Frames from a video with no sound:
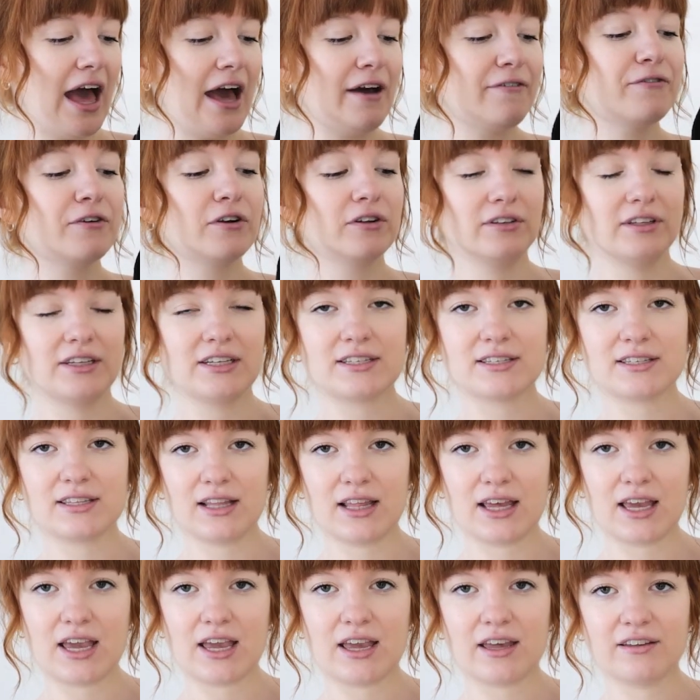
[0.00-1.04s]

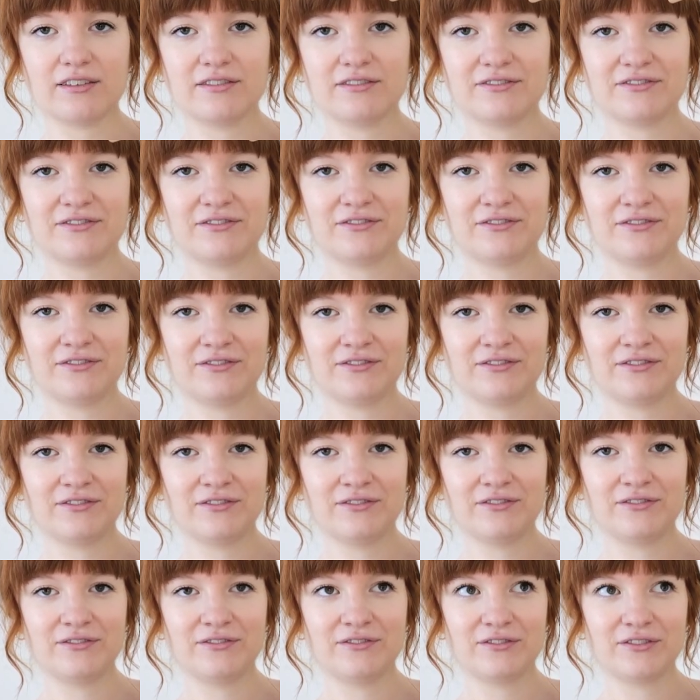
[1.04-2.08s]
effortlessly
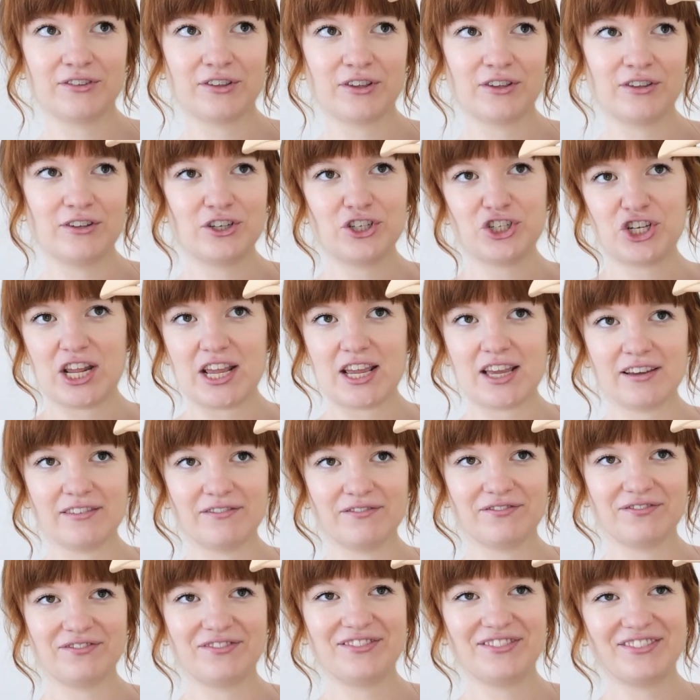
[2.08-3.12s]
chic
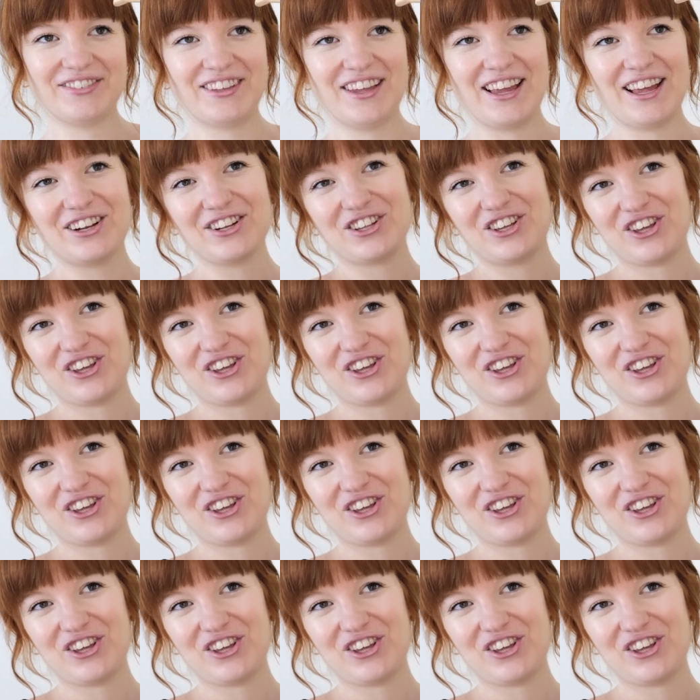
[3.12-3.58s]
and